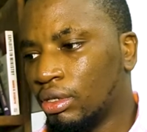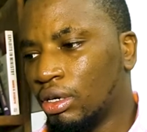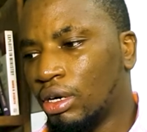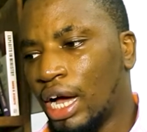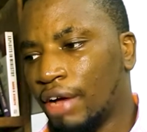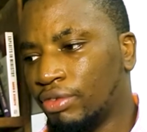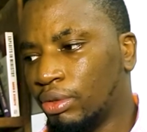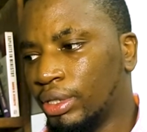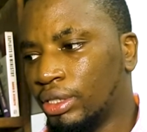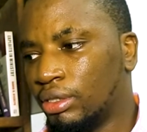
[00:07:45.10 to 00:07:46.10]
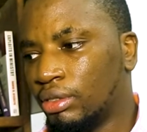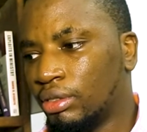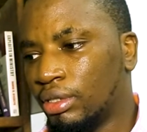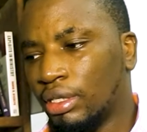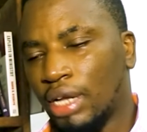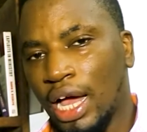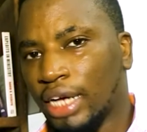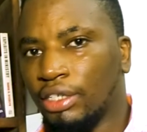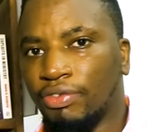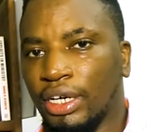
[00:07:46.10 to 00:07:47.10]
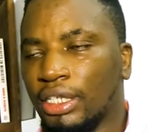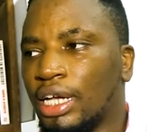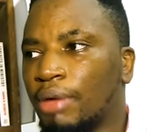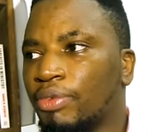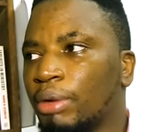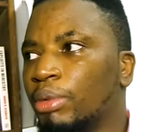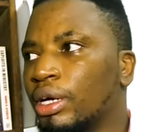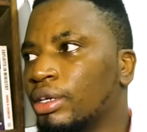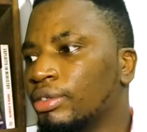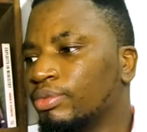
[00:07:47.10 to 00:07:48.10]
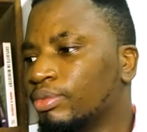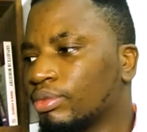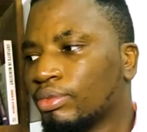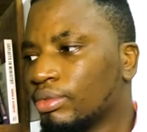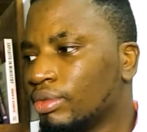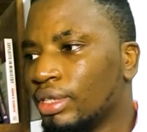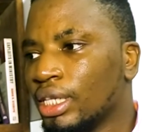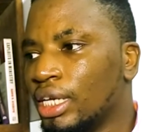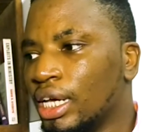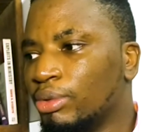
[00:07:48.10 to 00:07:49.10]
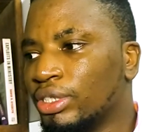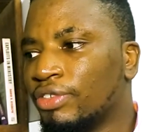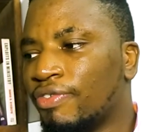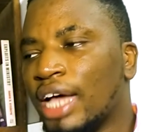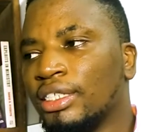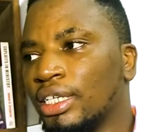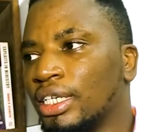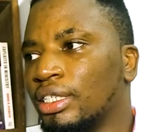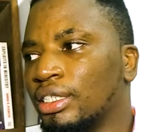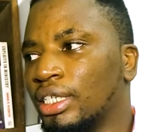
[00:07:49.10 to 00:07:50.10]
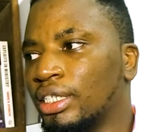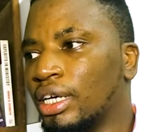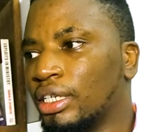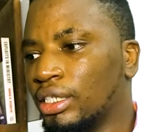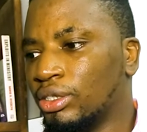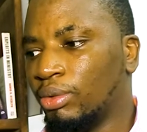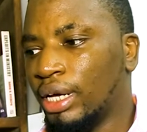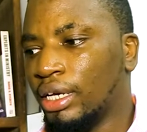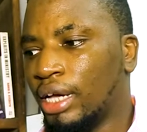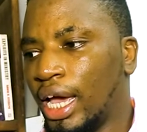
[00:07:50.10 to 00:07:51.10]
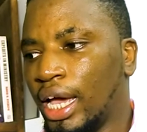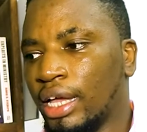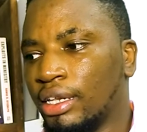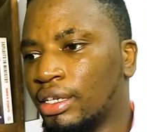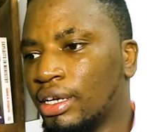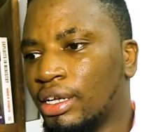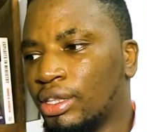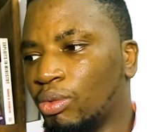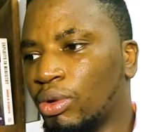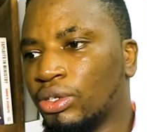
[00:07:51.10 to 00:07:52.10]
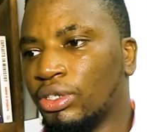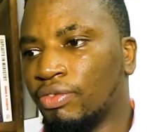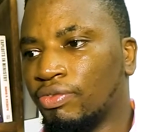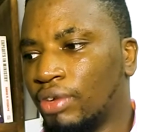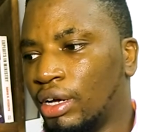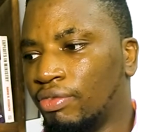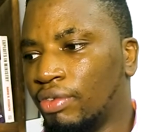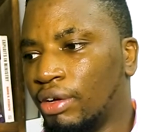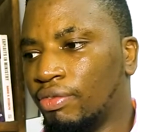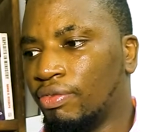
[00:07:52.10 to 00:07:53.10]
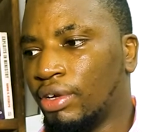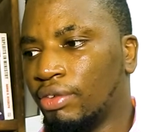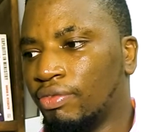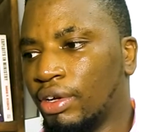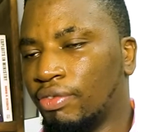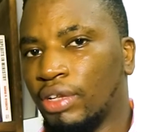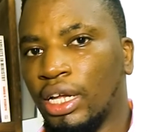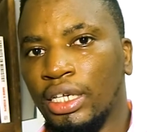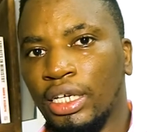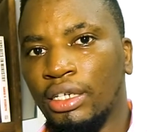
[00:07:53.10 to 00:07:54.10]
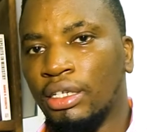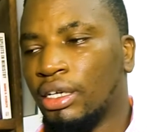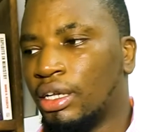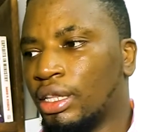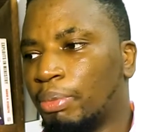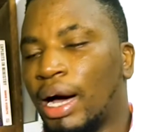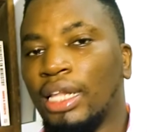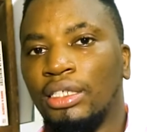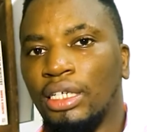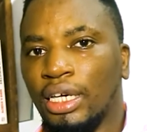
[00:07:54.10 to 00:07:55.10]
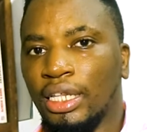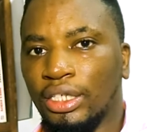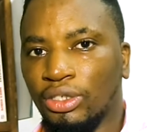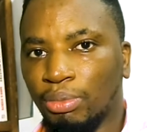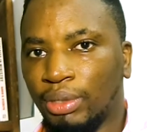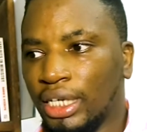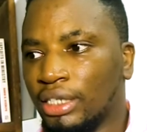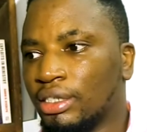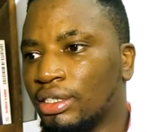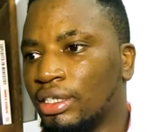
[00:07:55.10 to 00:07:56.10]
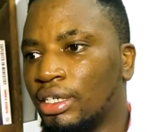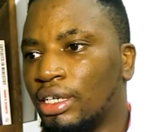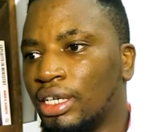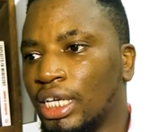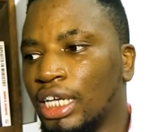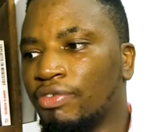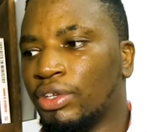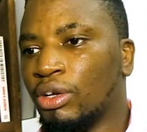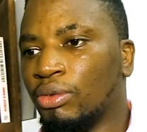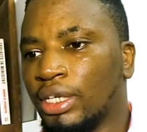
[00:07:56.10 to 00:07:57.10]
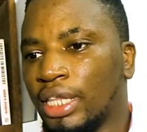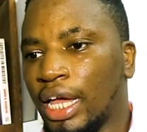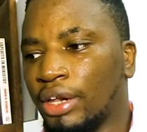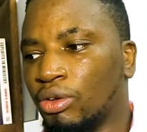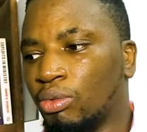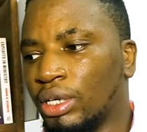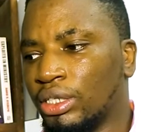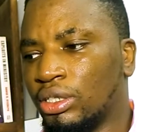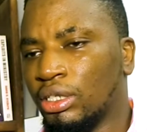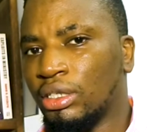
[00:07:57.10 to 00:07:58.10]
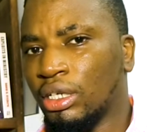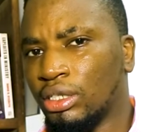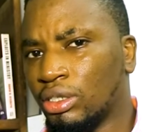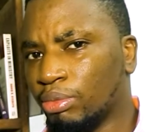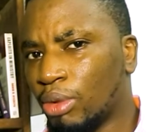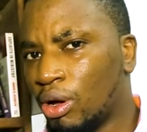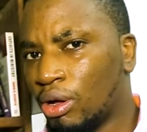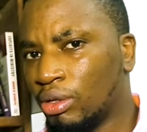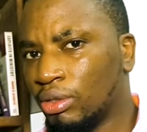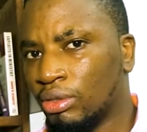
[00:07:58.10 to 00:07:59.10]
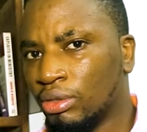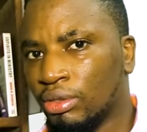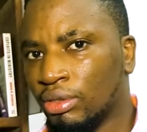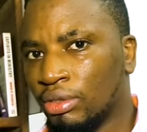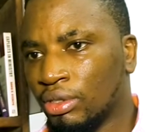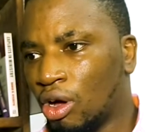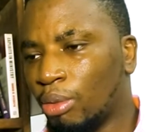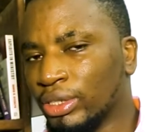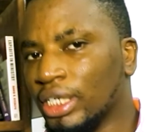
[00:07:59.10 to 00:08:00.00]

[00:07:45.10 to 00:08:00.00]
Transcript: or afterwards. I actually forget the time frame, but it was just fascinating to see it done in this way. And the world of London, the politicking that took place, even though Nathaniel was just a small, almost